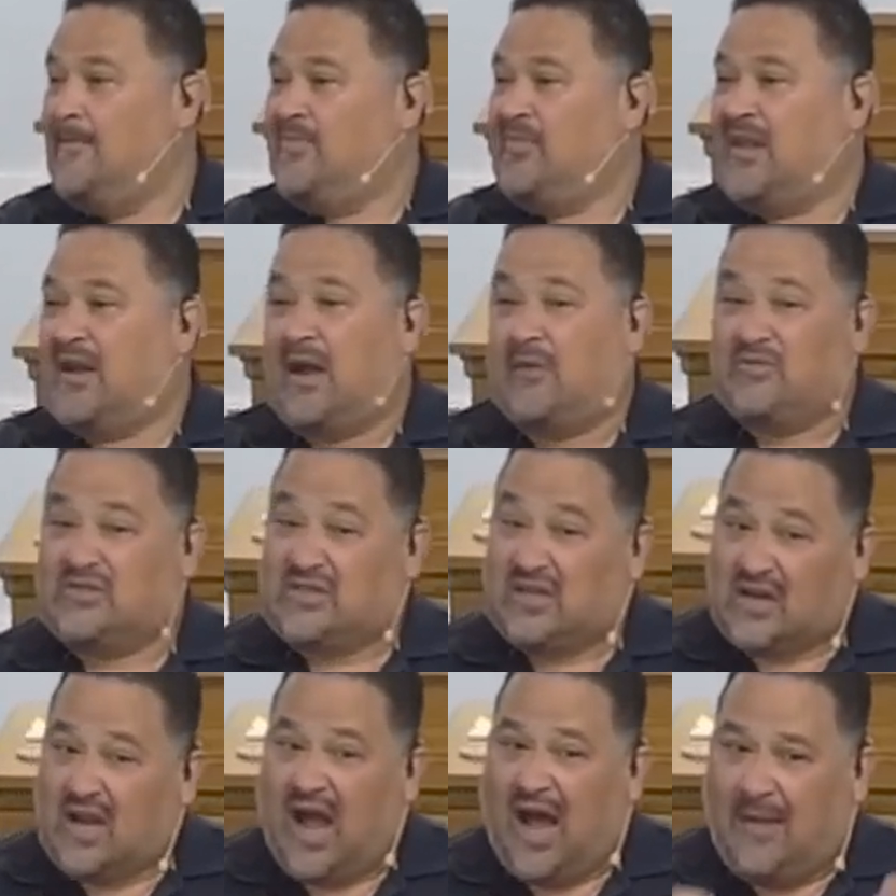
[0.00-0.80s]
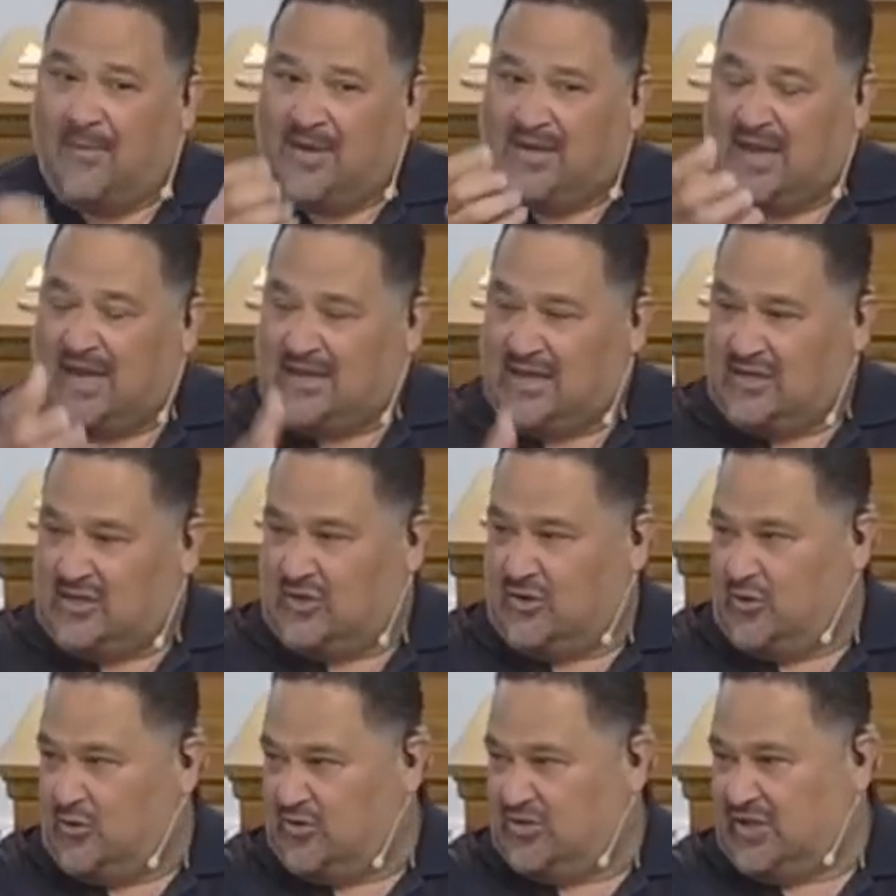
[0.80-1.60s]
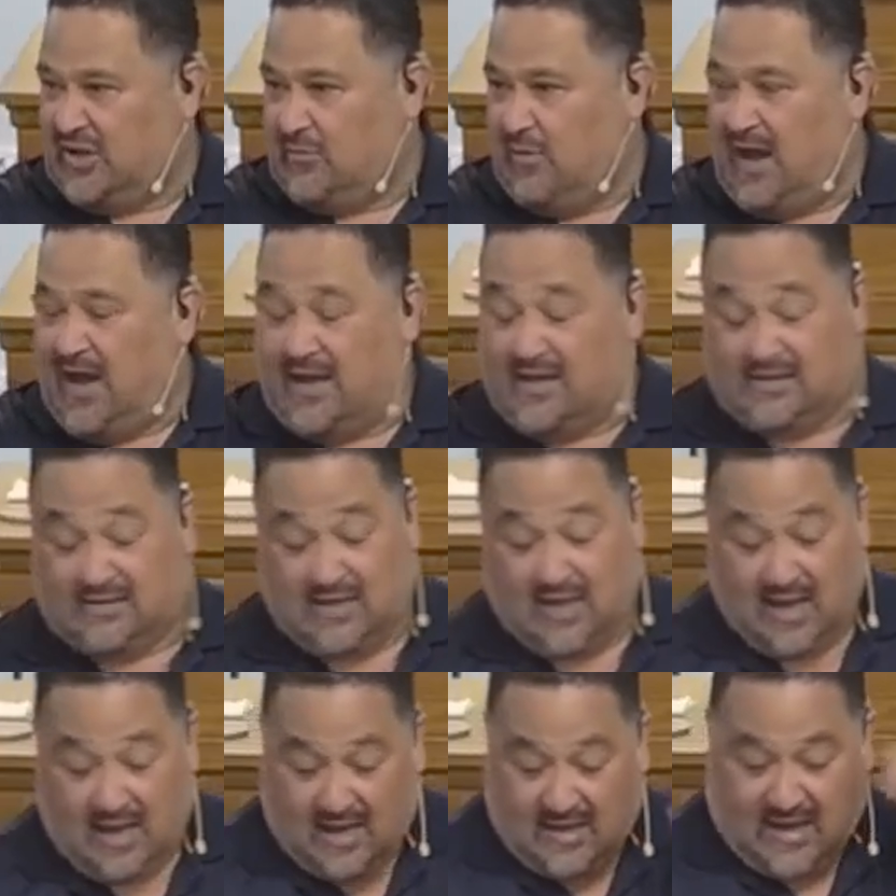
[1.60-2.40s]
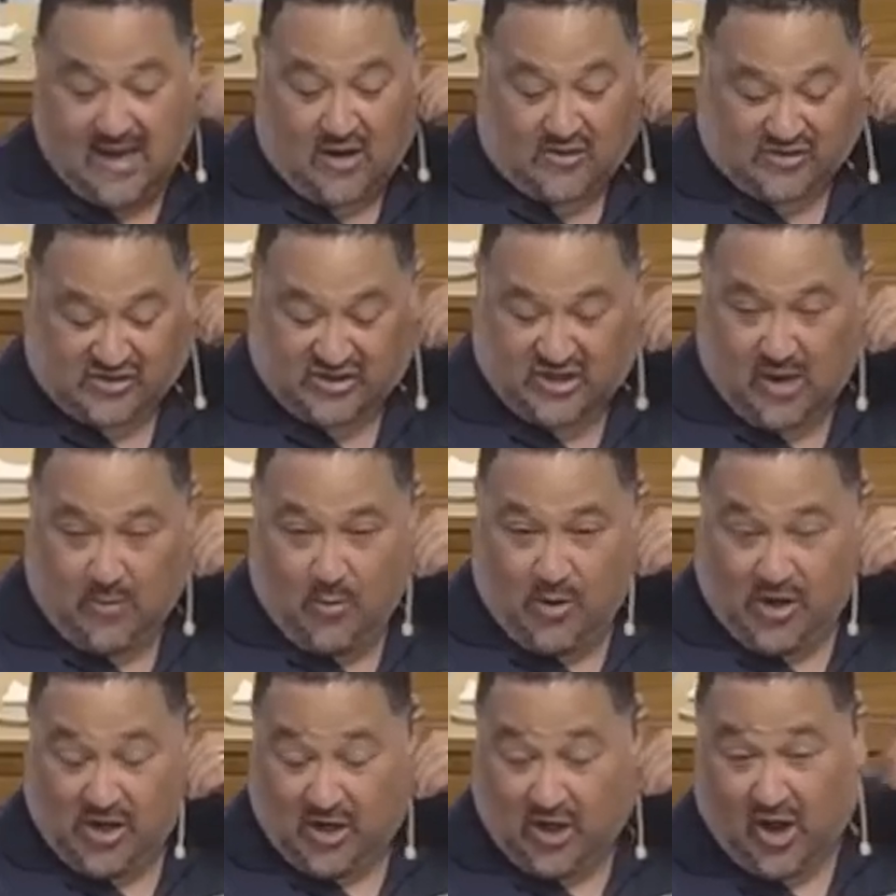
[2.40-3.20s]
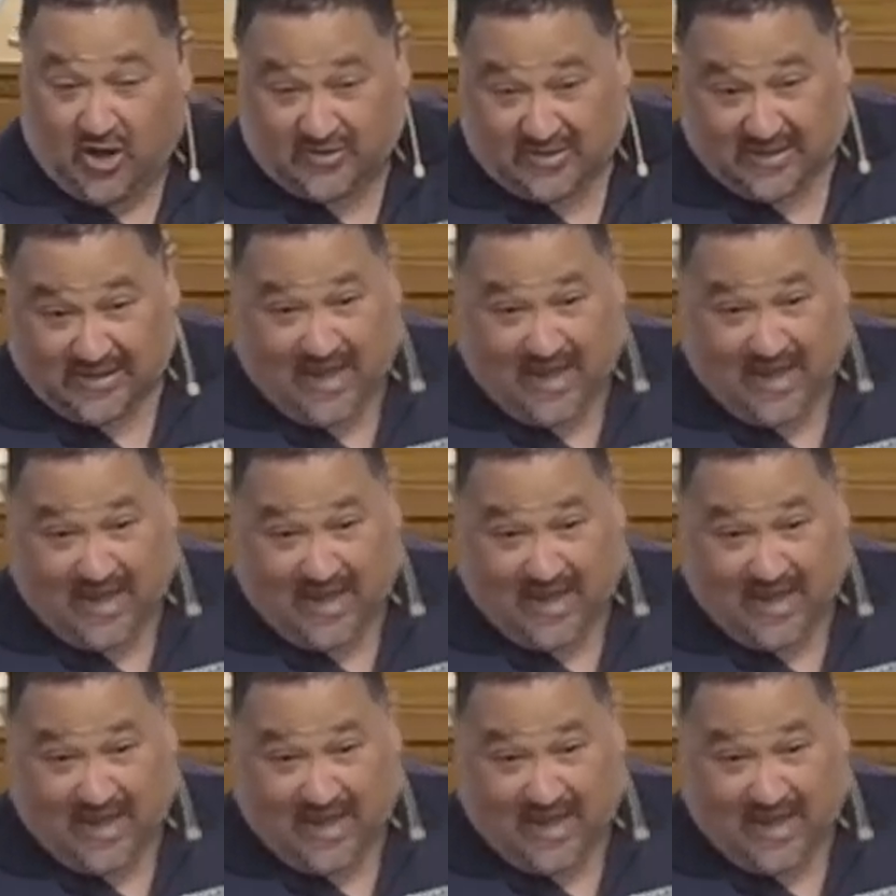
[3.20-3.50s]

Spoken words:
that I was accommodating to who she was. Now, somewhere along the